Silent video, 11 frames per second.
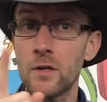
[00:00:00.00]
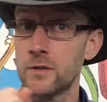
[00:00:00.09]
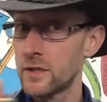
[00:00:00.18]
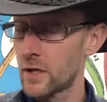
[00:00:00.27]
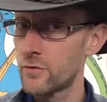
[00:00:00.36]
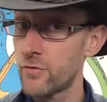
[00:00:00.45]
because
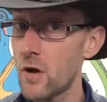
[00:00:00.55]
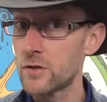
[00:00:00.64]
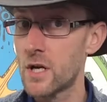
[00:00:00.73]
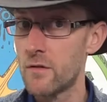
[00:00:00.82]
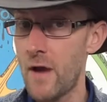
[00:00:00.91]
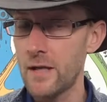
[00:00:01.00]
it's a
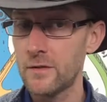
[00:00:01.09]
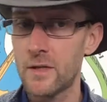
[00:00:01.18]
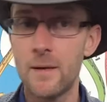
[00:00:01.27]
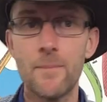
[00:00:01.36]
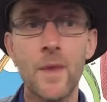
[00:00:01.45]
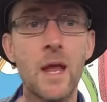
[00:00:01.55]
crotchet rest.
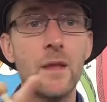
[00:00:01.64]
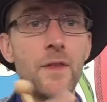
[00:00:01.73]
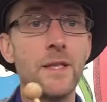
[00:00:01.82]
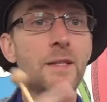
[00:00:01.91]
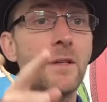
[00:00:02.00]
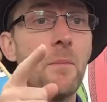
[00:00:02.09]

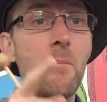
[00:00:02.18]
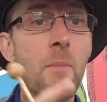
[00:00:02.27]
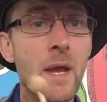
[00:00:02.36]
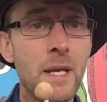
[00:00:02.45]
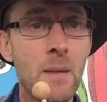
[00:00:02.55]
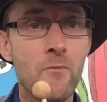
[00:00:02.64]
This is a
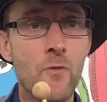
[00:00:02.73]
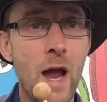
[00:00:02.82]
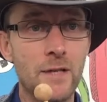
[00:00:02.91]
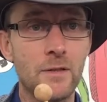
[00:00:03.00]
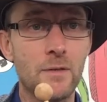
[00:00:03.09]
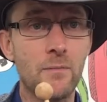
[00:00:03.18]
minim
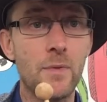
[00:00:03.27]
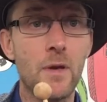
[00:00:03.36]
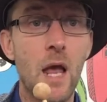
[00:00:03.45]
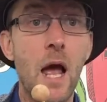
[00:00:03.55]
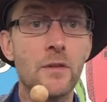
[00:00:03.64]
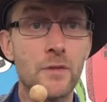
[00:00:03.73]
rest,
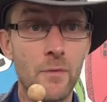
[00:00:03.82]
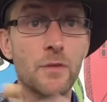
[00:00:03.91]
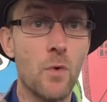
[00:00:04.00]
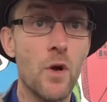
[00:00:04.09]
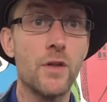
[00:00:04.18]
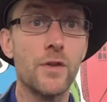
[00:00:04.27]
so it's
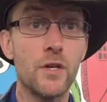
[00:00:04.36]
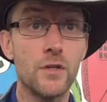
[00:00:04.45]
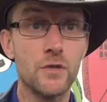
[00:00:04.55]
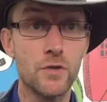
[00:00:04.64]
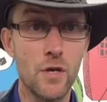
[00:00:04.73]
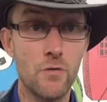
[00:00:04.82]
worth
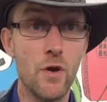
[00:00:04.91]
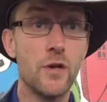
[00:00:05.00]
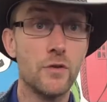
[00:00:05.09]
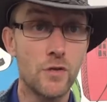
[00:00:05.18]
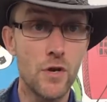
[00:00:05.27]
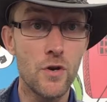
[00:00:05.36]
2.
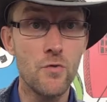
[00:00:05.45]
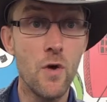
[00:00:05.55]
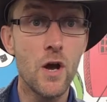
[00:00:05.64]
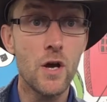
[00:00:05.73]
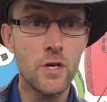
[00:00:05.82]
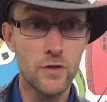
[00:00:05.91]
2
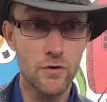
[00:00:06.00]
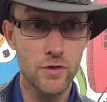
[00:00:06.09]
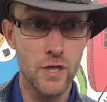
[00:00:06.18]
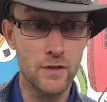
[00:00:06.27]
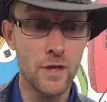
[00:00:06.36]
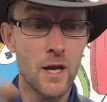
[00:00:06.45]

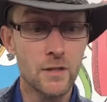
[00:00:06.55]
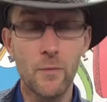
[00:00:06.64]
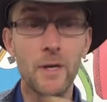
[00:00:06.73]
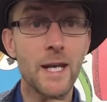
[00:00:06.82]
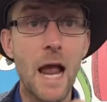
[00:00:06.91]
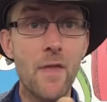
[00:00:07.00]
shushes. So
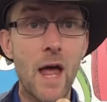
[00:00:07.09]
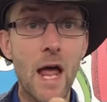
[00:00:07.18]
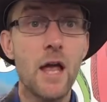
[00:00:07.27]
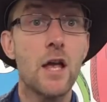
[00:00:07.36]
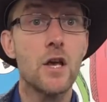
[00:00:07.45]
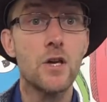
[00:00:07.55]
when you get
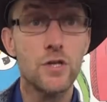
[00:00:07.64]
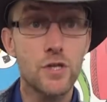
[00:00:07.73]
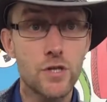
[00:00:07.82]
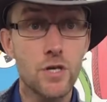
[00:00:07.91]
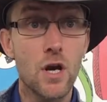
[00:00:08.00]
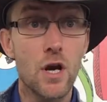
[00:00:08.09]
there,
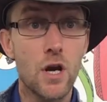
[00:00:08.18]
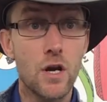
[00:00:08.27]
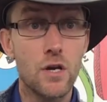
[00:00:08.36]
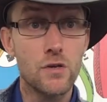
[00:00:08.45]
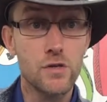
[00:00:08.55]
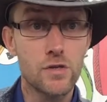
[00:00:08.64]
shh,
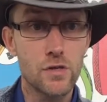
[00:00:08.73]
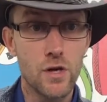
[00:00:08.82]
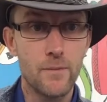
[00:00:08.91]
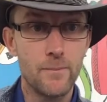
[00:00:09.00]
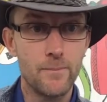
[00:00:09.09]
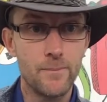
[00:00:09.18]
shh.
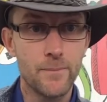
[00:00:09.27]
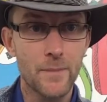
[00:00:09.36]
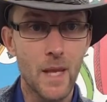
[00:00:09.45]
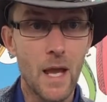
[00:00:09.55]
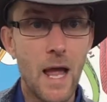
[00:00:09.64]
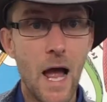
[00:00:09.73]

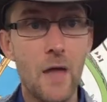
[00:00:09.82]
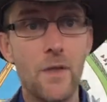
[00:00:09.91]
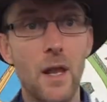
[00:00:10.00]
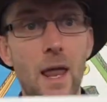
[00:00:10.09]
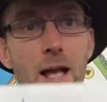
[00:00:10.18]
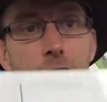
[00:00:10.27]
And
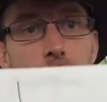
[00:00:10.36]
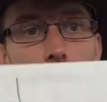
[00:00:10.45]
the last